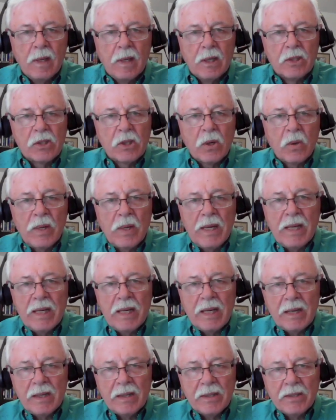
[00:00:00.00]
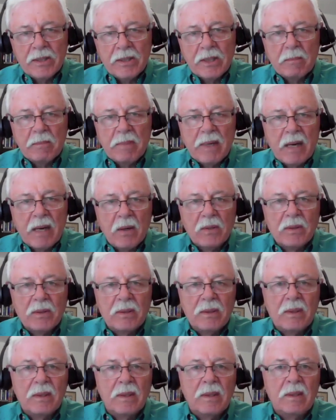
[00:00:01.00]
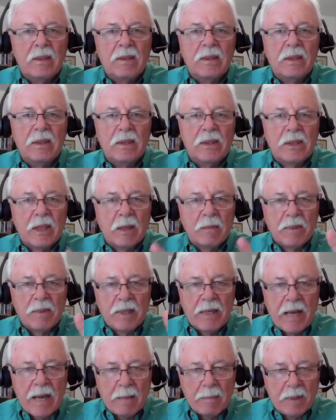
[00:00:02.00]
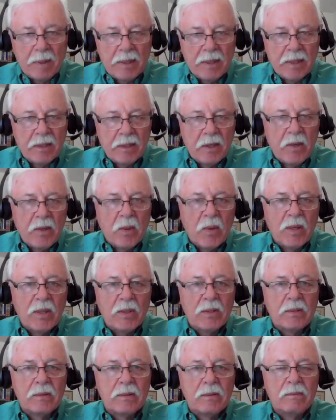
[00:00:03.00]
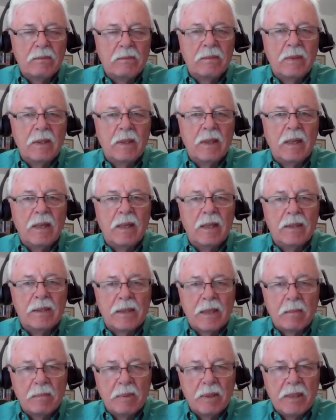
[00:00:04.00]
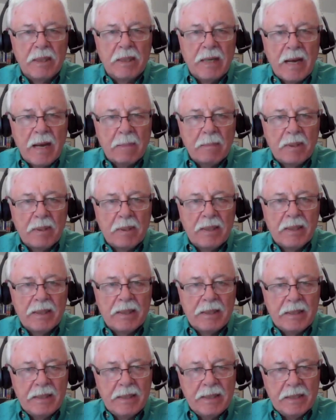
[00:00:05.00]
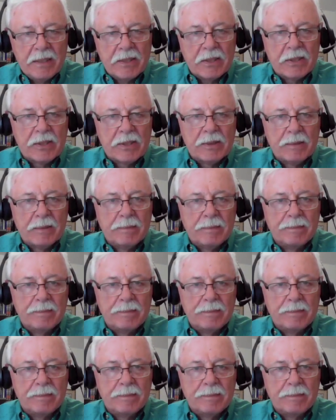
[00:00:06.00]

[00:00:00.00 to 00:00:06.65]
So he hears about something happening in the north and something happening in the east.